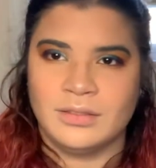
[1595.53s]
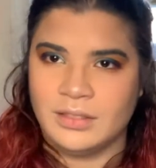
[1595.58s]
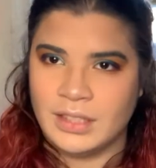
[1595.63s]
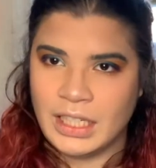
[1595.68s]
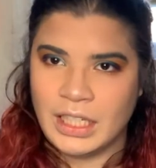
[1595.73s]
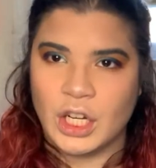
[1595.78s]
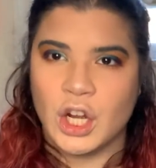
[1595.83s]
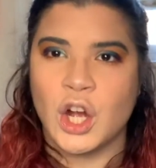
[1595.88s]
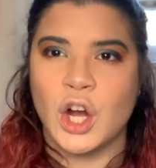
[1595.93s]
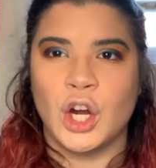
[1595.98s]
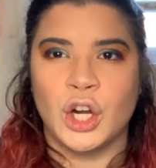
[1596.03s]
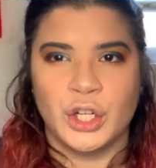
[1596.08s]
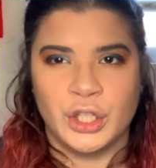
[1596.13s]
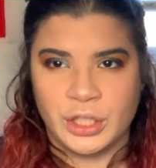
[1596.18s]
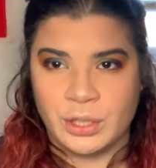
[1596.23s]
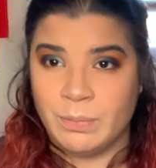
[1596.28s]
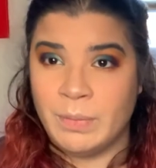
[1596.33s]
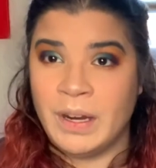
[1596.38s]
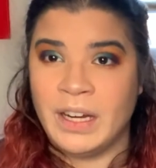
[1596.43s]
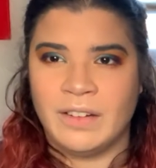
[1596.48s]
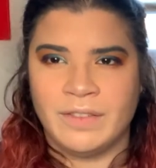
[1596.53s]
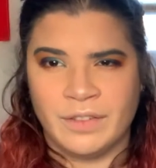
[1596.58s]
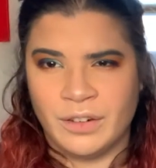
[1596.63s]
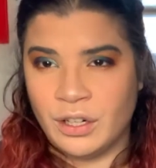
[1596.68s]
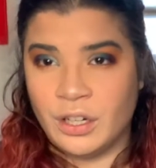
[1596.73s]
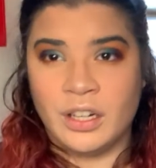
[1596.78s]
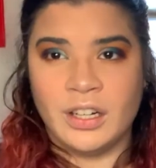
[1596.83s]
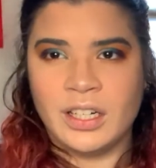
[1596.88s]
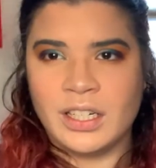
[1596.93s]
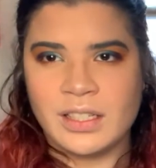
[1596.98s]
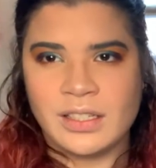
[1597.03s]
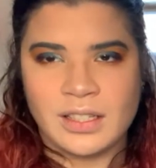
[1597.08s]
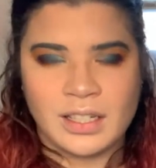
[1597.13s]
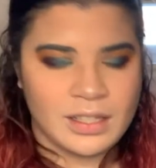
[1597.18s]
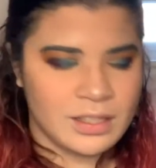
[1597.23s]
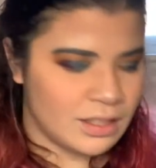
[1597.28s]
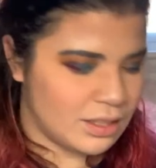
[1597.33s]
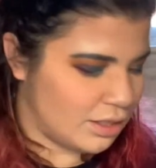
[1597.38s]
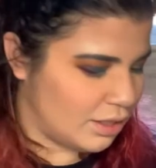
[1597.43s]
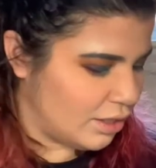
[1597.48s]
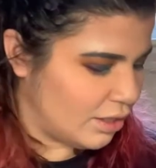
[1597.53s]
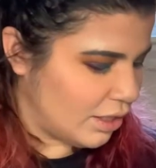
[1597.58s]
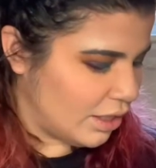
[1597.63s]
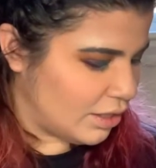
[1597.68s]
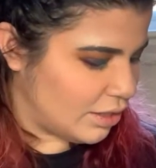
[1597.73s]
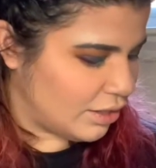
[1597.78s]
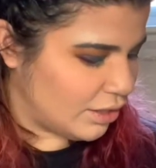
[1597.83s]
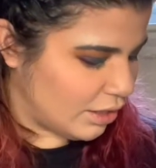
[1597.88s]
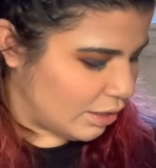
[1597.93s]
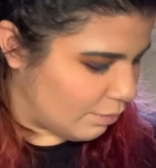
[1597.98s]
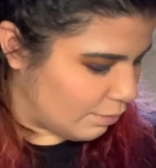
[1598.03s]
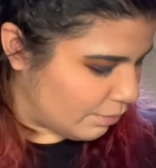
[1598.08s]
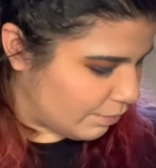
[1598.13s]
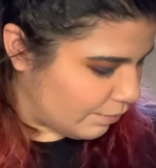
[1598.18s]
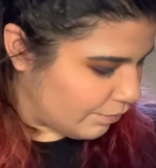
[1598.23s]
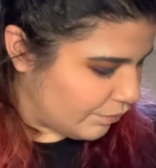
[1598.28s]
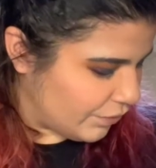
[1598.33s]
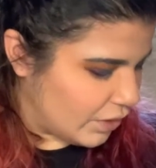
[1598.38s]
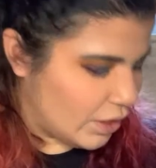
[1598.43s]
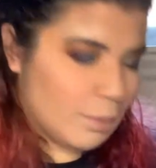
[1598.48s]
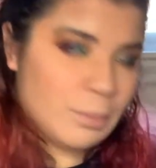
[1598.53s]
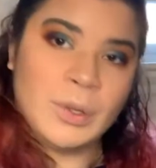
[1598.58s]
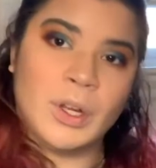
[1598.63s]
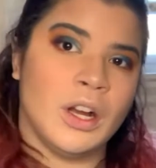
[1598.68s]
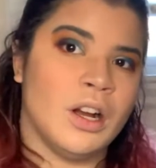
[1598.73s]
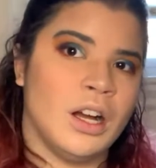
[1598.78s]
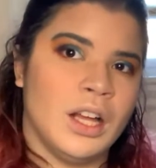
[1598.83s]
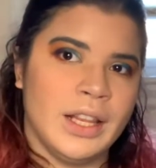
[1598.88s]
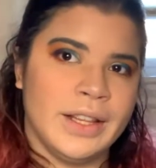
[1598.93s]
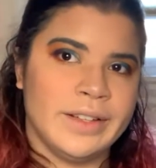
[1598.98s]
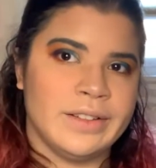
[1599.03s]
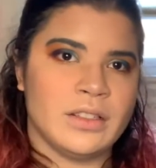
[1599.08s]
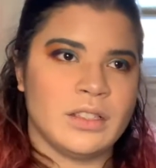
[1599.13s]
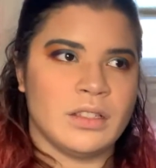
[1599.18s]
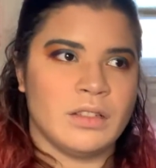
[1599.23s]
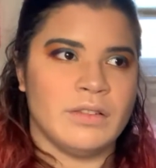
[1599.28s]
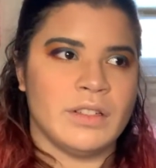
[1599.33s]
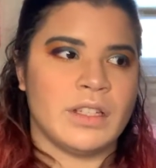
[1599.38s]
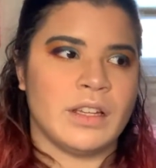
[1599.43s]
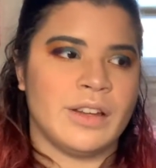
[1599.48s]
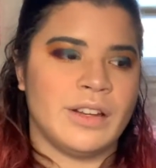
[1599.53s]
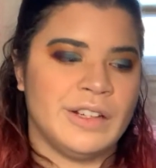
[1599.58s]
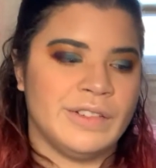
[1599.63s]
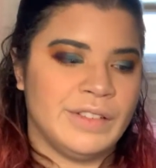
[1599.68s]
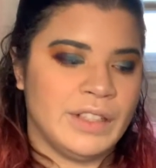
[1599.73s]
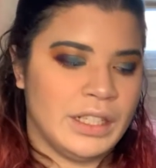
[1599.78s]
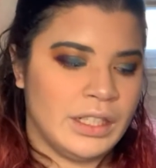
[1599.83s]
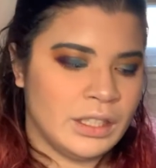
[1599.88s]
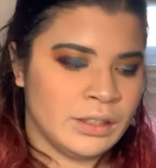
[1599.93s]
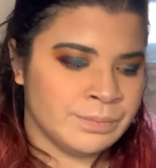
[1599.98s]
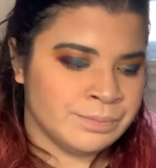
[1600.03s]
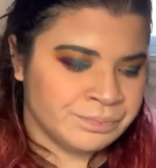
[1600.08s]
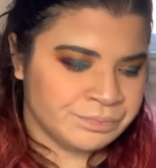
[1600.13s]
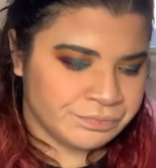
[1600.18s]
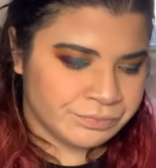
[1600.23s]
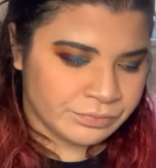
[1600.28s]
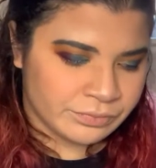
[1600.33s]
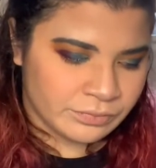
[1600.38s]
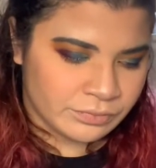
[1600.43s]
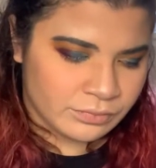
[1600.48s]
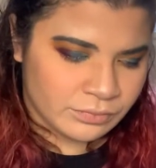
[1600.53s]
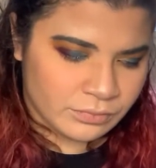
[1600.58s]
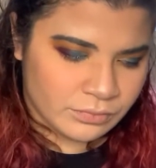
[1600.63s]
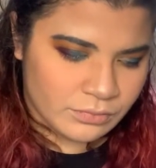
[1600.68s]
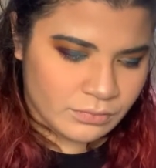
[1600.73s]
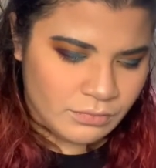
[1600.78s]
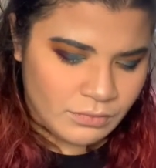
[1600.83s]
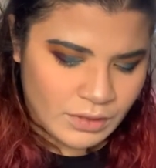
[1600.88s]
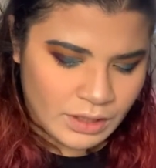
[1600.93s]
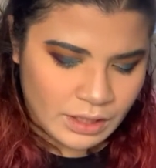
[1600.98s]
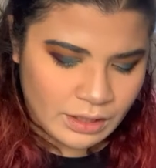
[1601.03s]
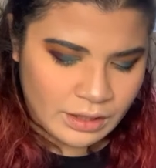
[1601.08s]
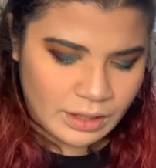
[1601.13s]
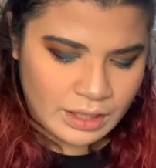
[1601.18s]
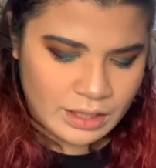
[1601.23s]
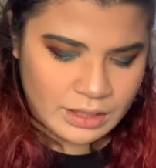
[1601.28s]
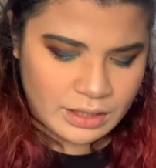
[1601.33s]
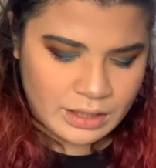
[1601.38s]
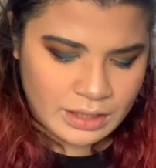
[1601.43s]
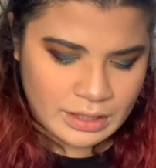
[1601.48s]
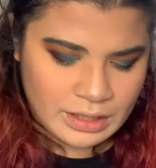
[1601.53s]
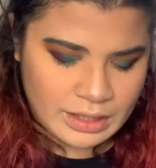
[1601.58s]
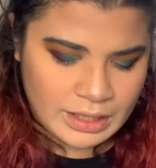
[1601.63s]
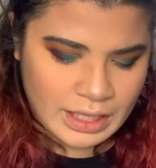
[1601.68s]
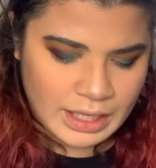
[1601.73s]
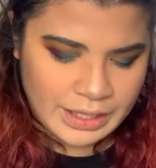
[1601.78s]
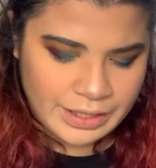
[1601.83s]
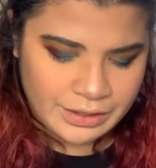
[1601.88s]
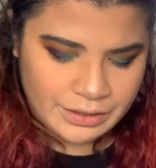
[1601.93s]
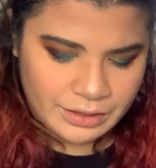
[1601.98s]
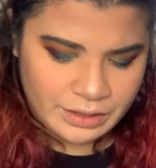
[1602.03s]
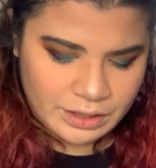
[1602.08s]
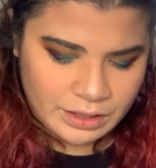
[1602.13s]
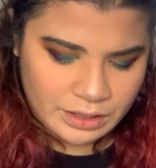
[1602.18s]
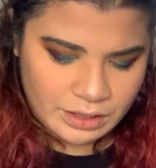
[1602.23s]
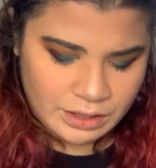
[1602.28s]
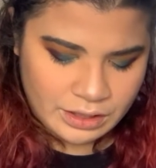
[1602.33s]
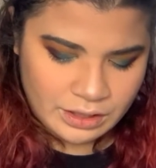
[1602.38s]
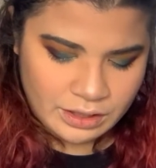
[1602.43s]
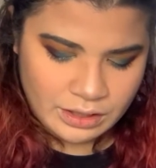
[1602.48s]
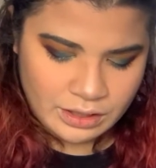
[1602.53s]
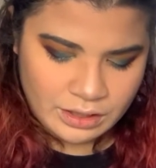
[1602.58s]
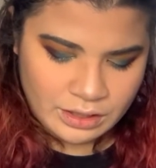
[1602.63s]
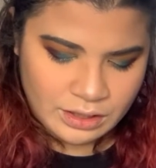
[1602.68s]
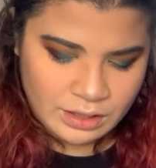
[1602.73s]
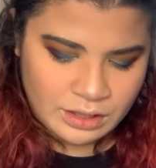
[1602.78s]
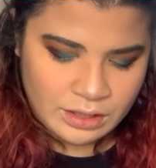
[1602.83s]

like art made for artists, as some call it. So it's kind of like this desire to